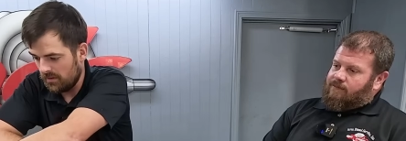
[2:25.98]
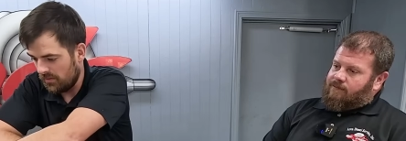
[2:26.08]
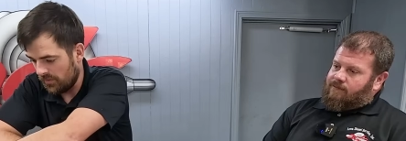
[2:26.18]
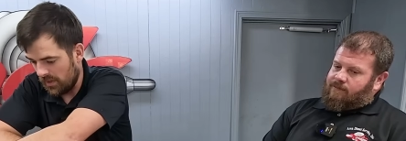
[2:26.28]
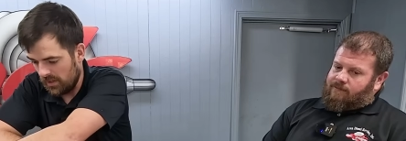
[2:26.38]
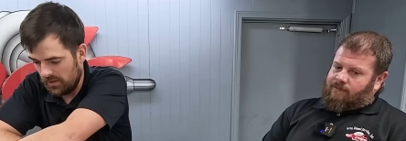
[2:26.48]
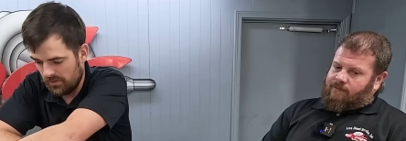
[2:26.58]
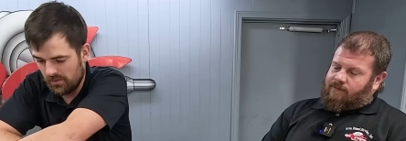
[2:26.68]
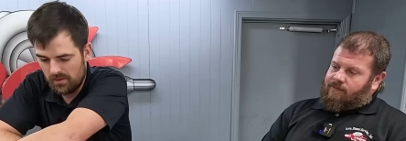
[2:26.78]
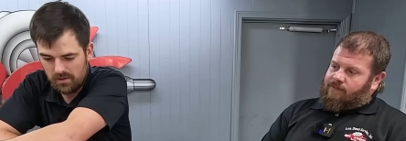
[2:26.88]
Speaker 1: right
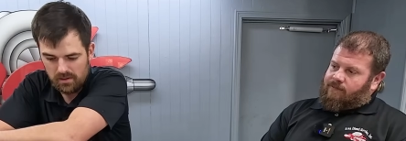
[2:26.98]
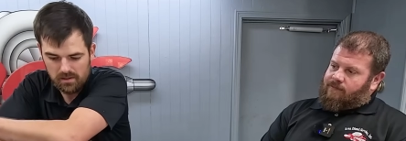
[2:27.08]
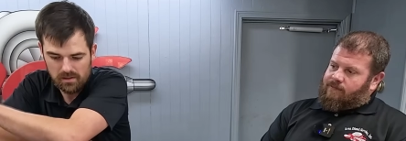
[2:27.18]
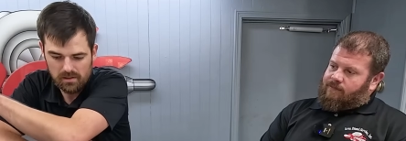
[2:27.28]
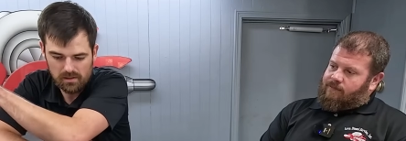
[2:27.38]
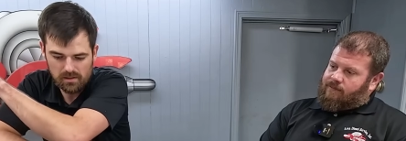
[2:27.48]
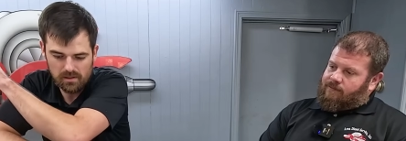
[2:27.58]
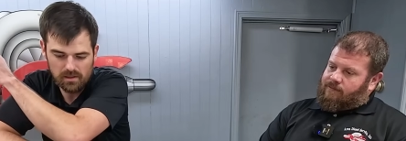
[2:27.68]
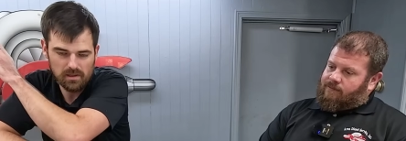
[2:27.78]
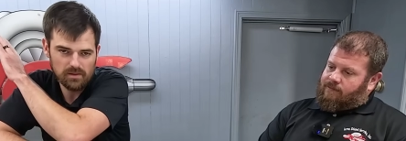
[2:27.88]
here.
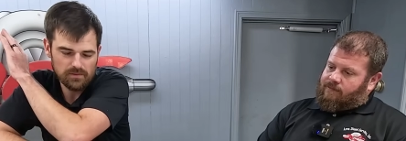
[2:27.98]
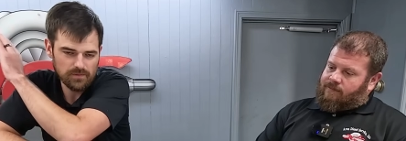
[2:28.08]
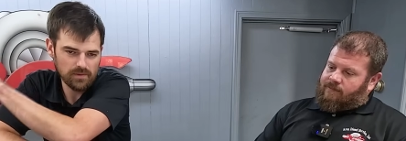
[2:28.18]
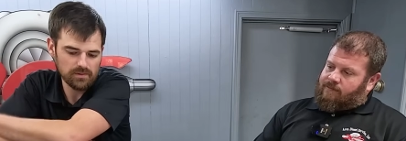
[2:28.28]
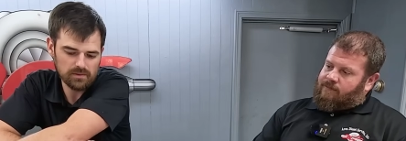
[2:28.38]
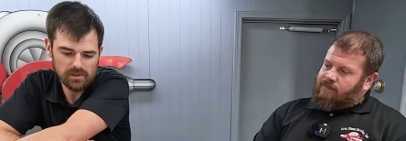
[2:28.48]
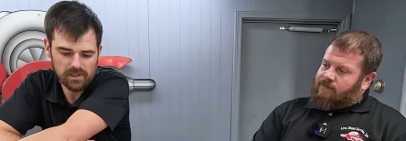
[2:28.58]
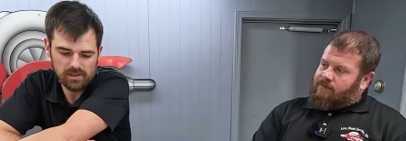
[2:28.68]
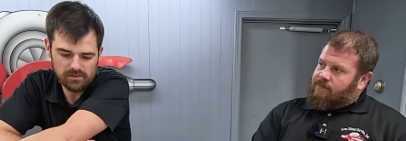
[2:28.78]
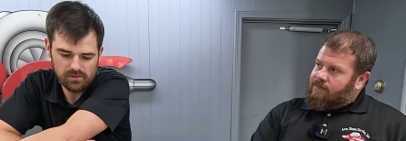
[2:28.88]
Further
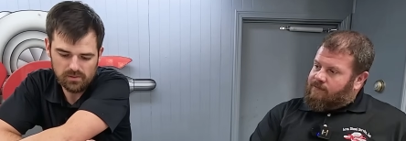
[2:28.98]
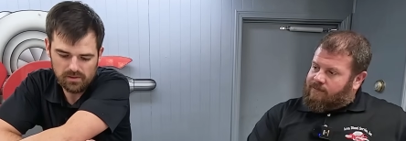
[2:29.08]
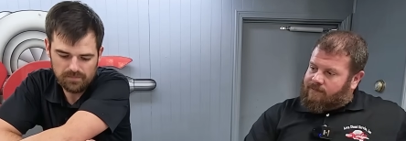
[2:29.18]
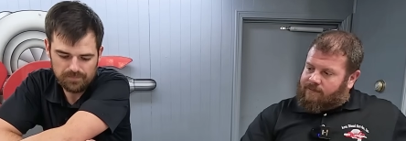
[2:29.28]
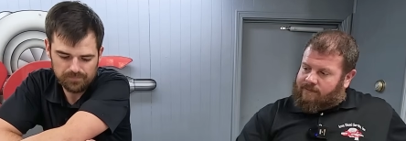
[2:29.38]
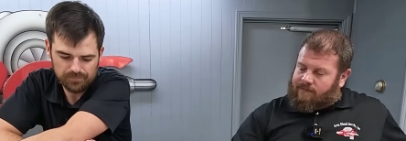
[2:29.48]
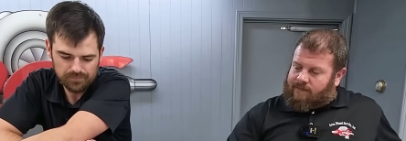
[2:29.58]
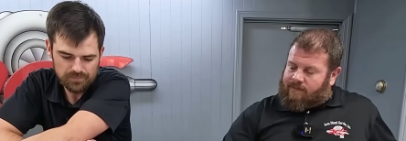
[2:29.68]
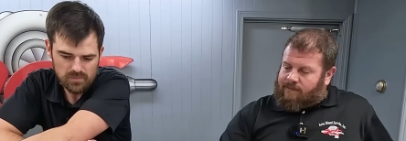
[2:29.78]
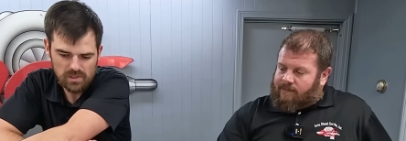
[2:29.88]
looking into it,
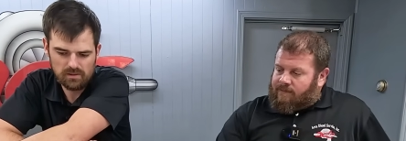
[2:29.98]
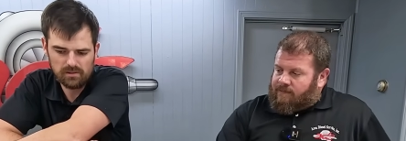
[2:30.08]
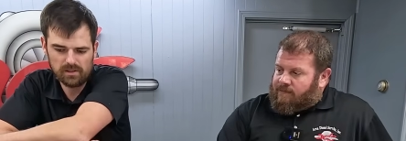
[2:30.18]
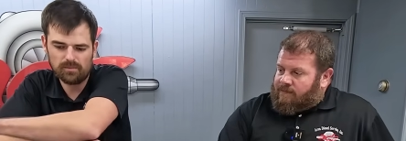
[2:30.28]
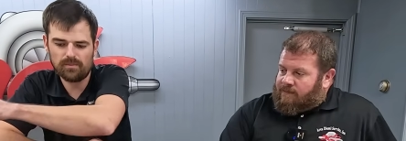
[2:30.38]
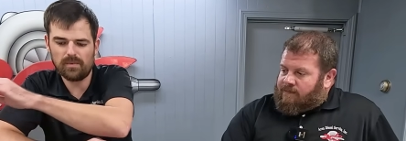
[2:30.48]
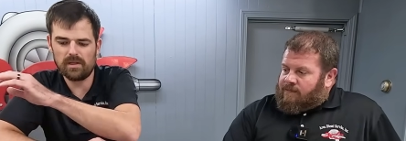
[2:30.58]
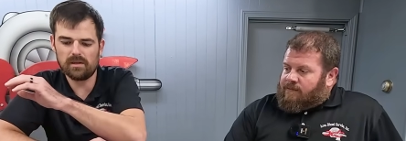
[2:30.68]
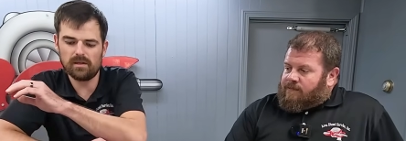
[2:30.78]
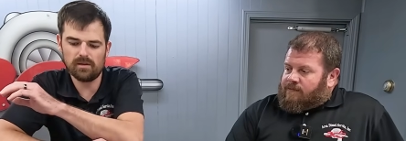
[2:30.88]
looking
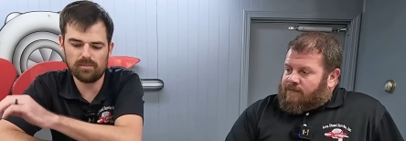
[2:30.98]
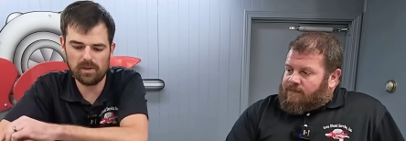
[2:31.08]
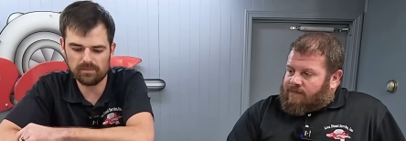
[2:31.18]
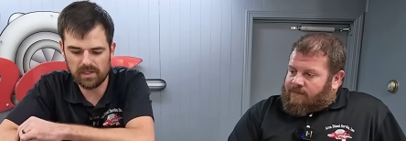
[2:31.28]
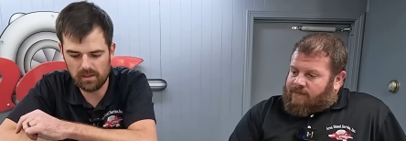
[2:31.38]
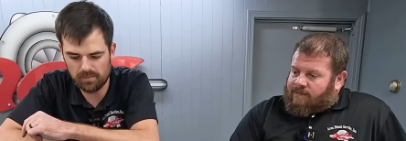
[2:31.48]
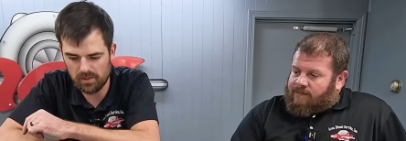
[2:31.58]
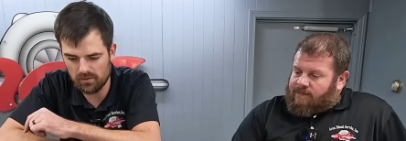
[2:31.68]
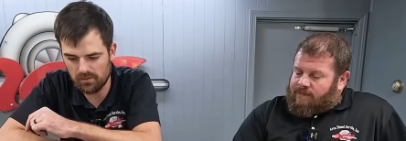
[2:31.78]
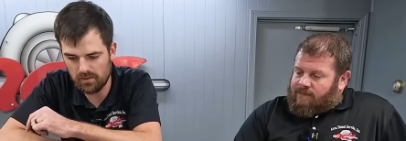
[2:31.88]
at the pump type
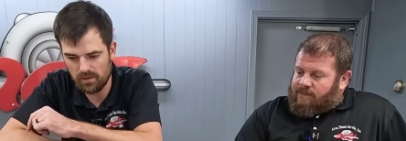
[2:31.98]
code,